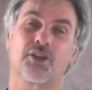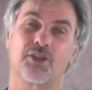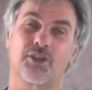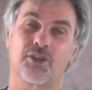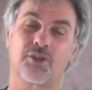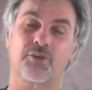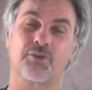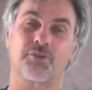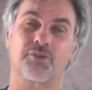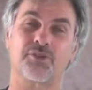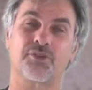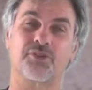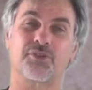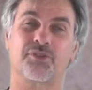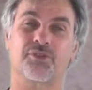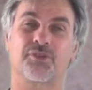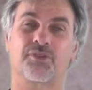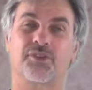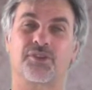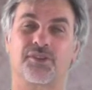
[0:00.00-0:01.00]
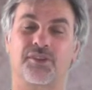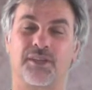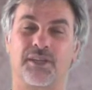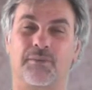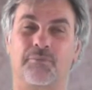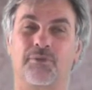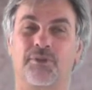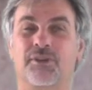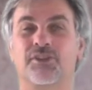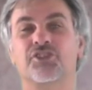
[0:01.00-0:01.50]
those
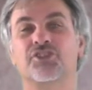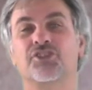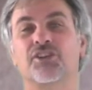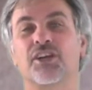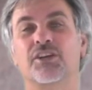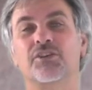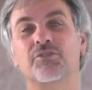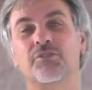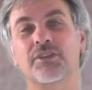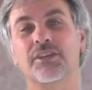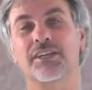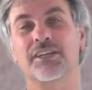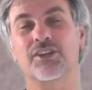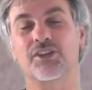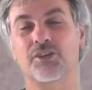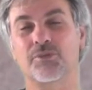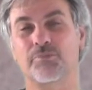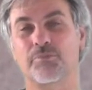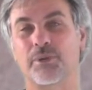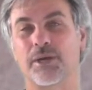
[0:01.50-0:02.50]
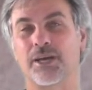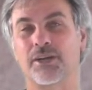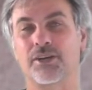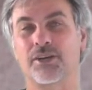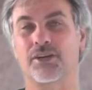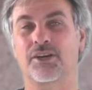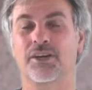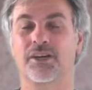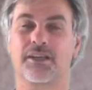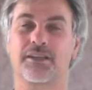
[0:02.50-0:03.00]
seams generally look
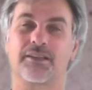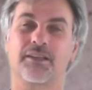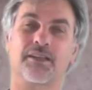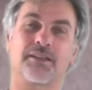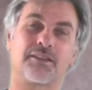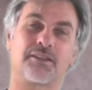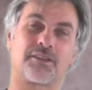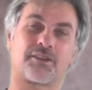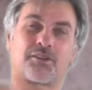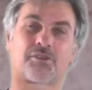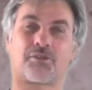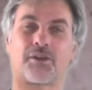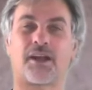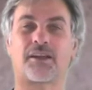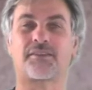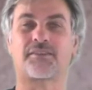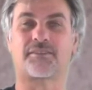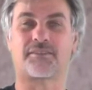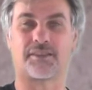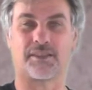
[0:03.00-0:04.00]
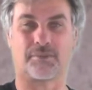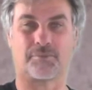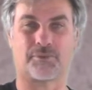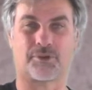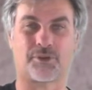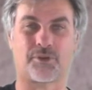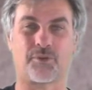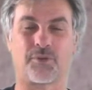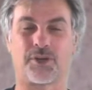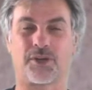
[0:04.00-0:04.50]
better than the cross
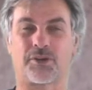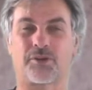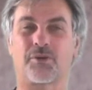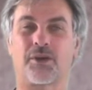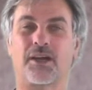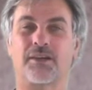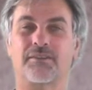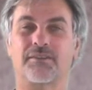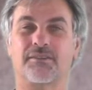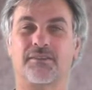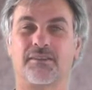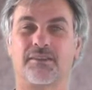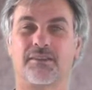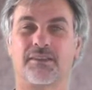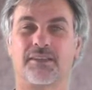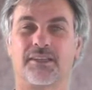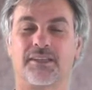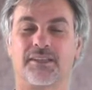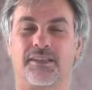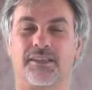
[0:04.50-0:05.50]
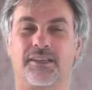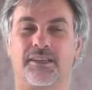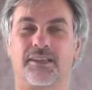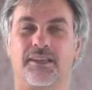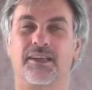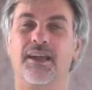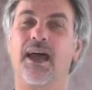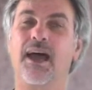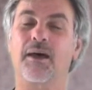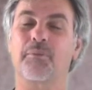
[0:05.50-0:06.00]
seams going across the
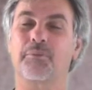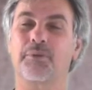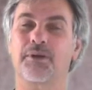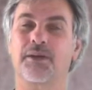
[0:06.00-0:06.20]
nap.